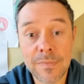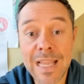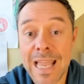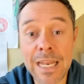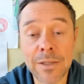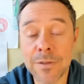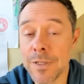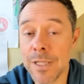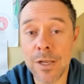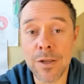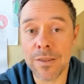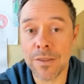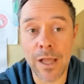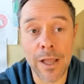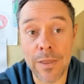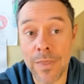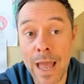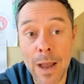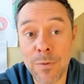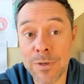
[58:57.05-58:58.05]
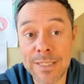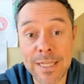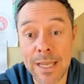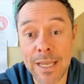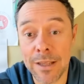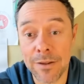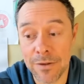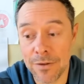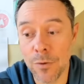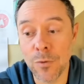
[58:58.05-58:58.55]
And is the like that was
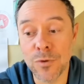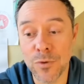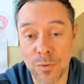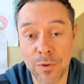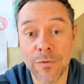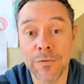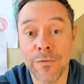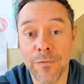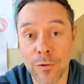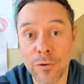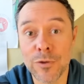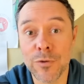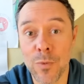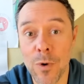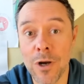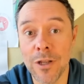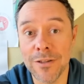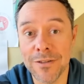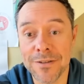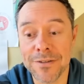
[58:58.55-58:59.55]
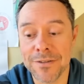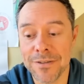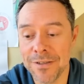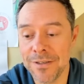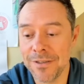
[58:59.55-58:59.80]
it. Those were the first ones.